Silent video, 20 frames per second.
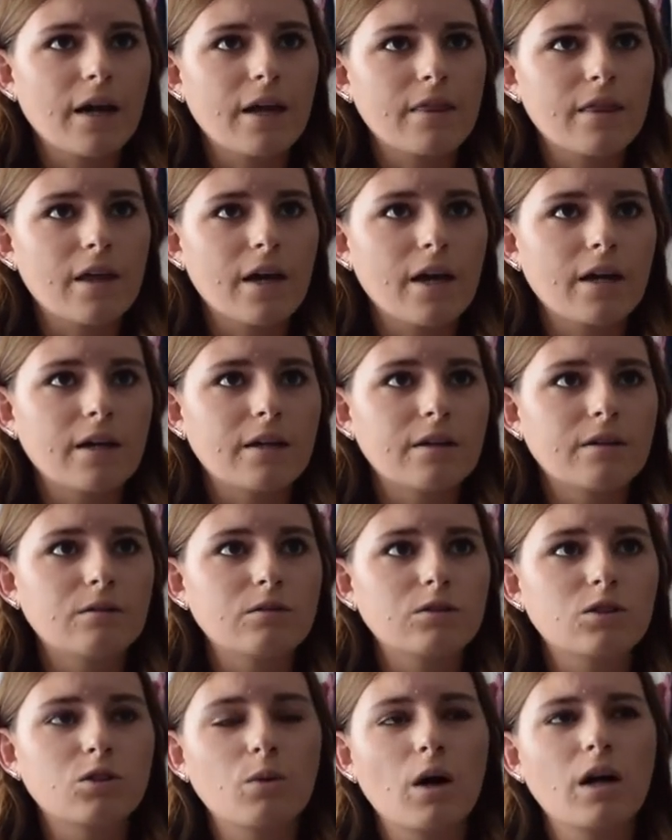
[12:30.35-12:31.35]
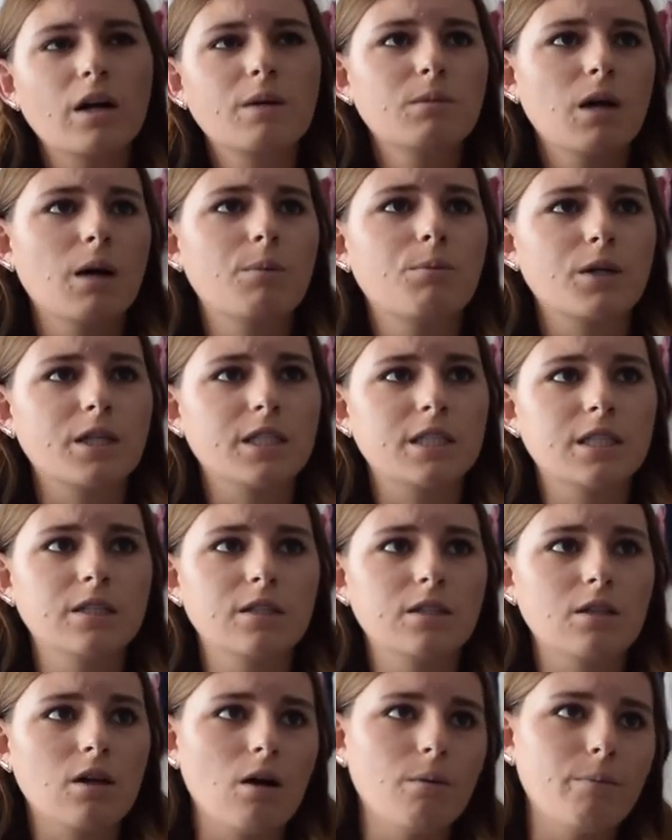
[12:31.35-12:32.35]
And then so welcome to operations
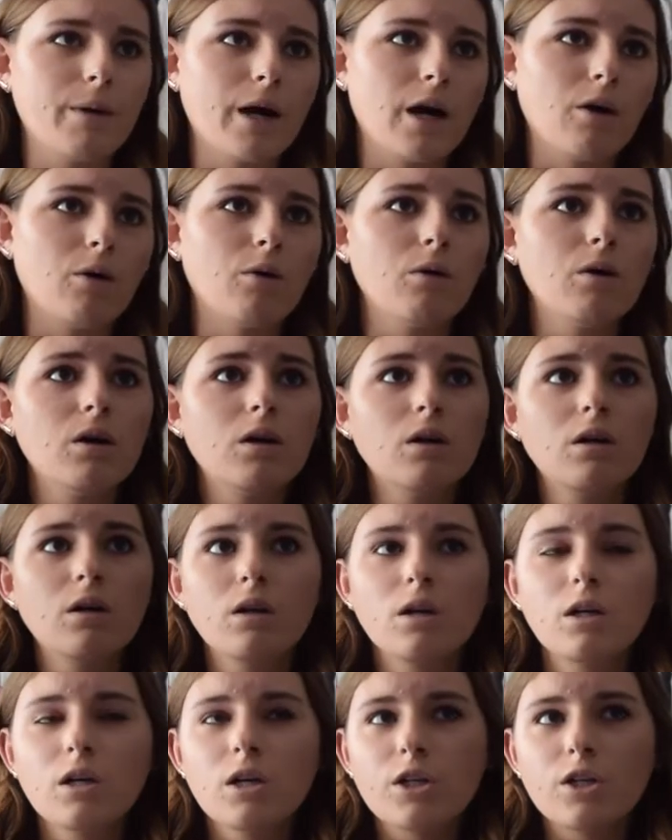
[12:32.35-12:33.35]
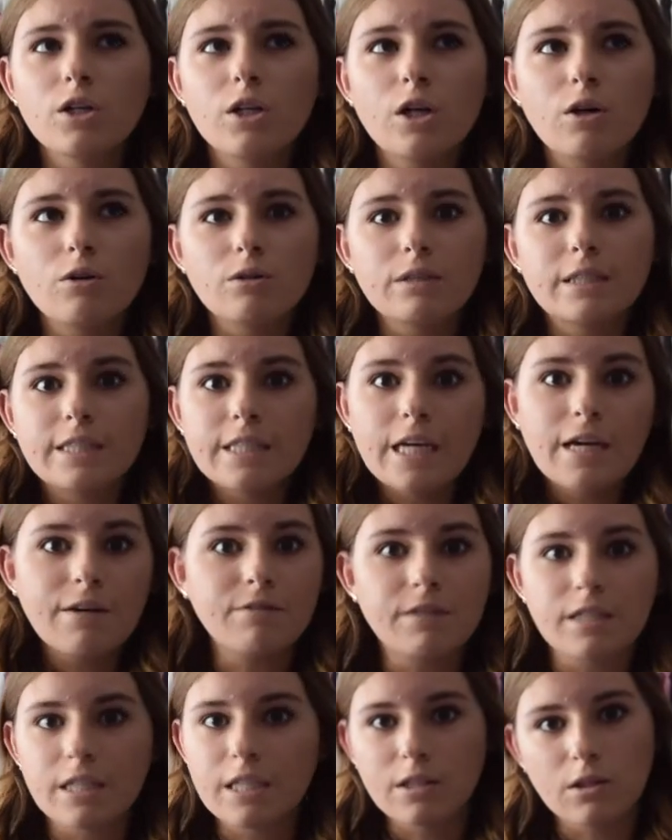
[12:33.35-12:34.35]
is all about, you know,
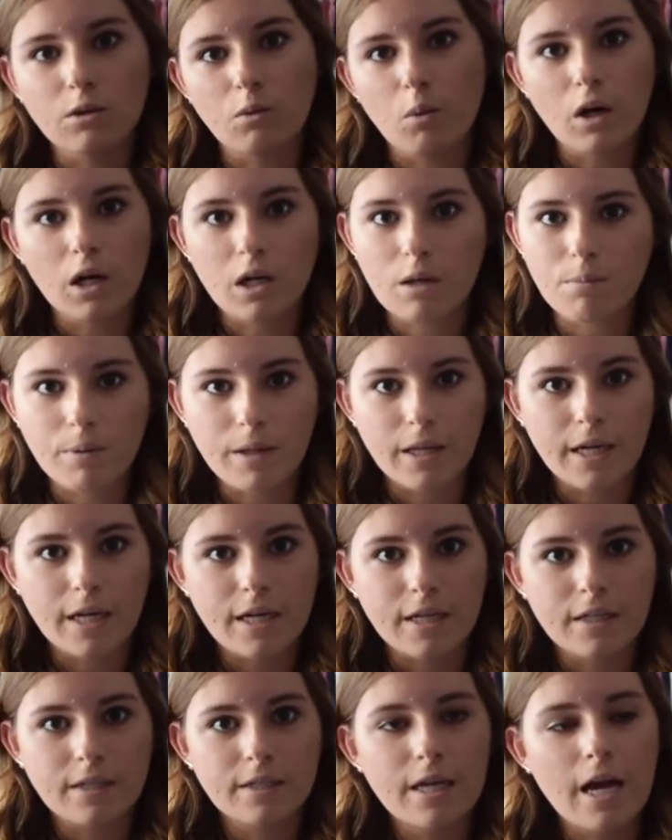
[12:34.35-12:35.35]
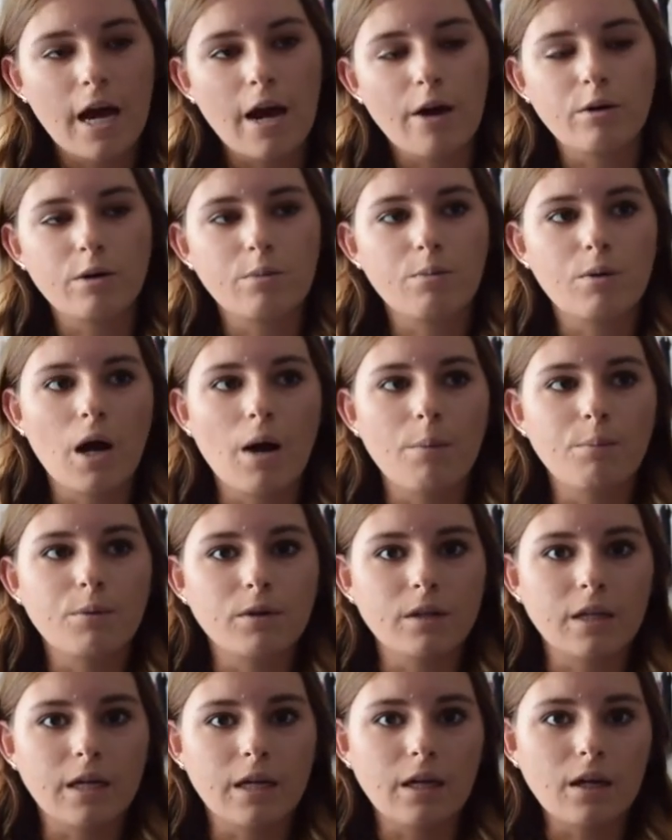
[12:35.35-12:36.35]
safety in the workplace, how to
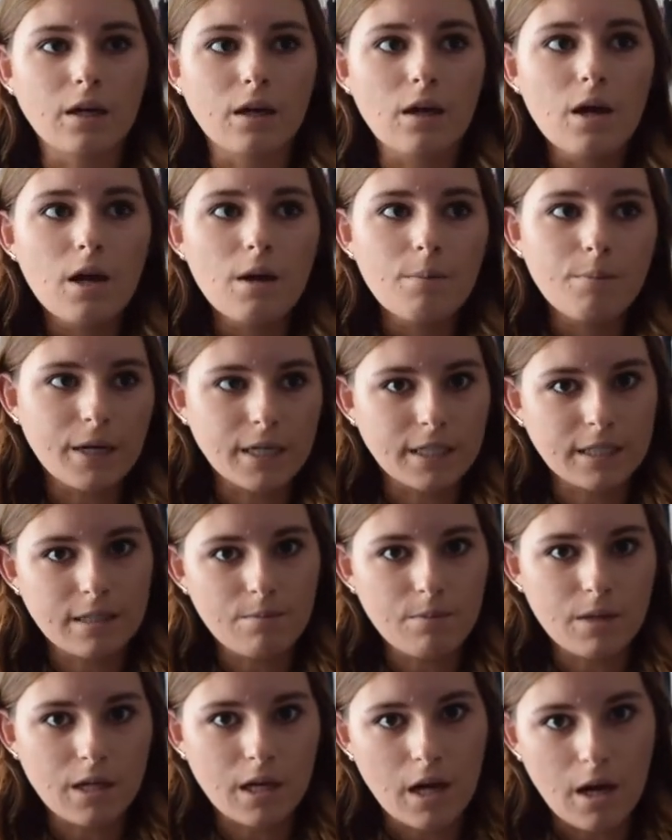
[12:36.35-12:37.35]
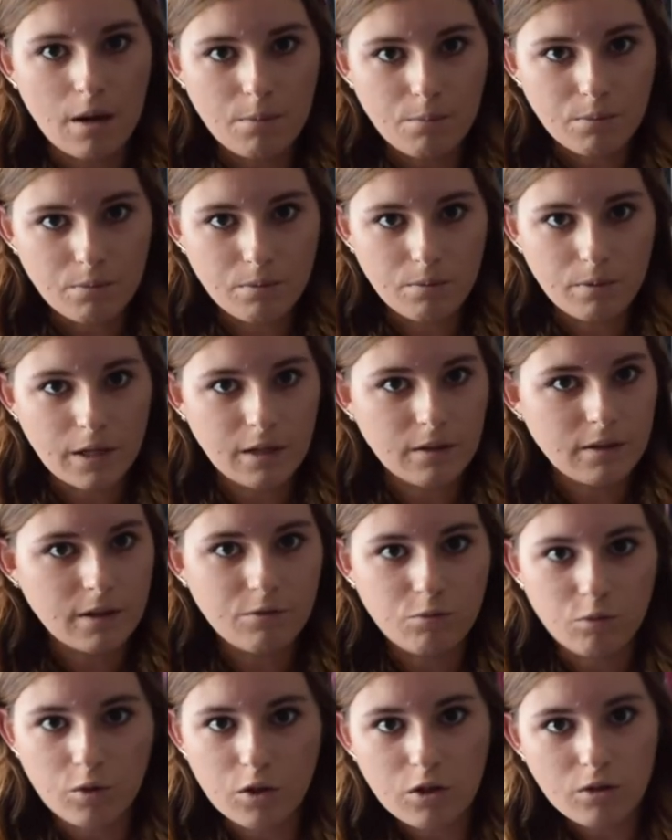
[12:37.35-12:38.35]
properly pick something up, like
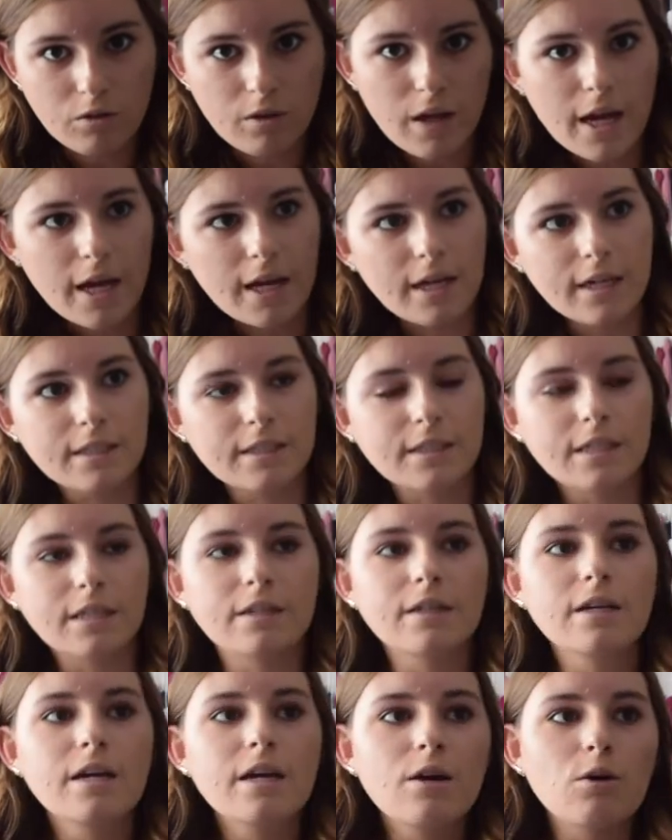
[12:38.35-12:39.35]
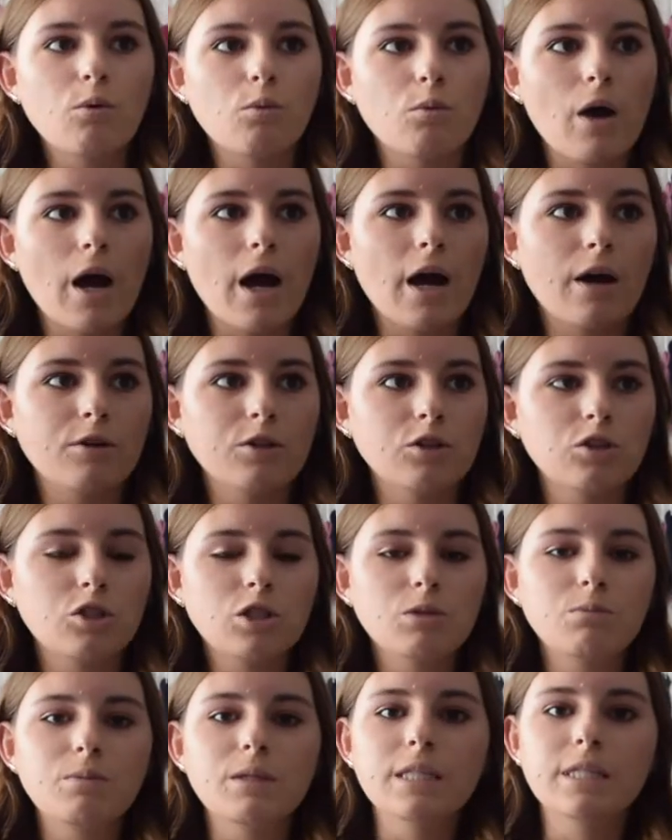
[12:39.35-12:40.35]
lift with your legs, and how you
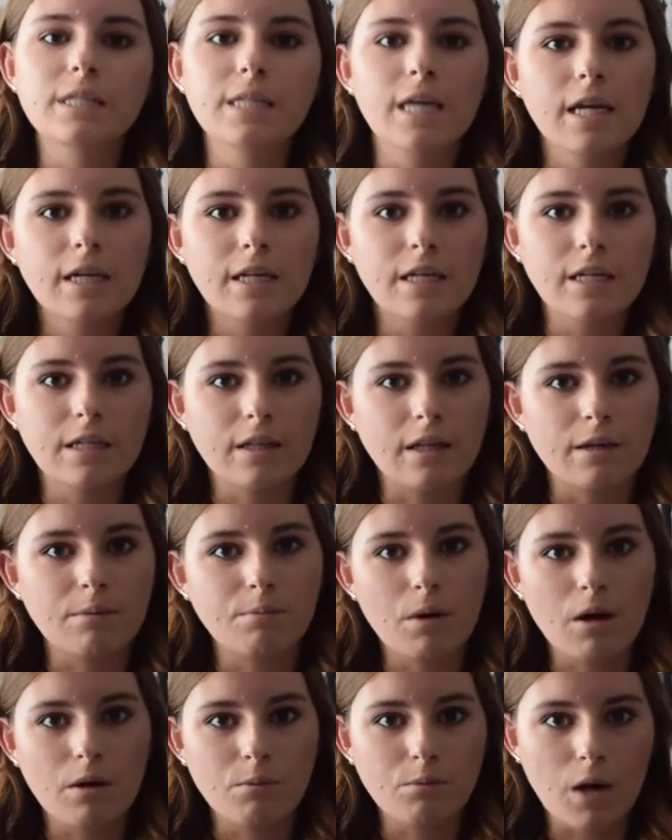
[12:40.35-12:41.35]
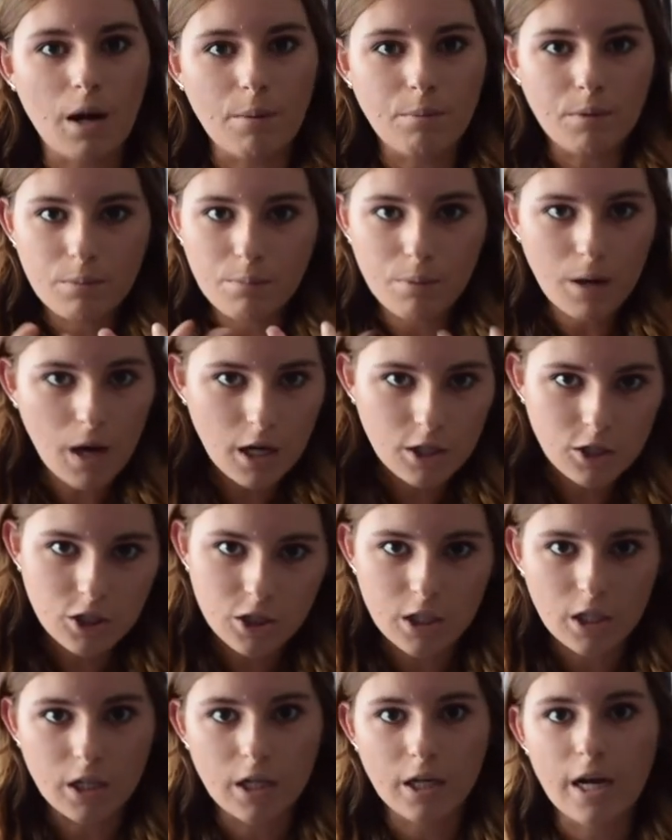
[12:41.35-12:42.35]
should be standing, like proper
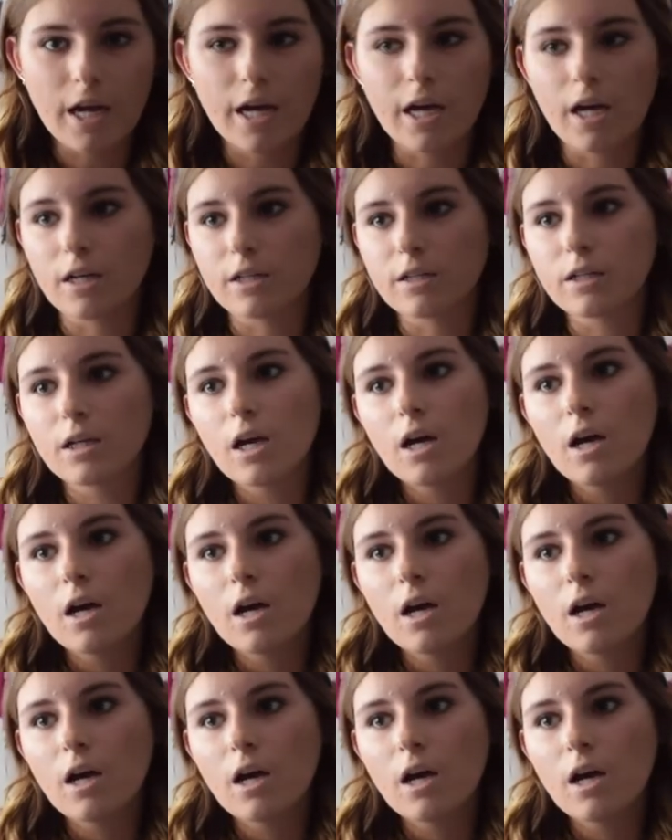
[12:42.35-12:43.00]
posture, and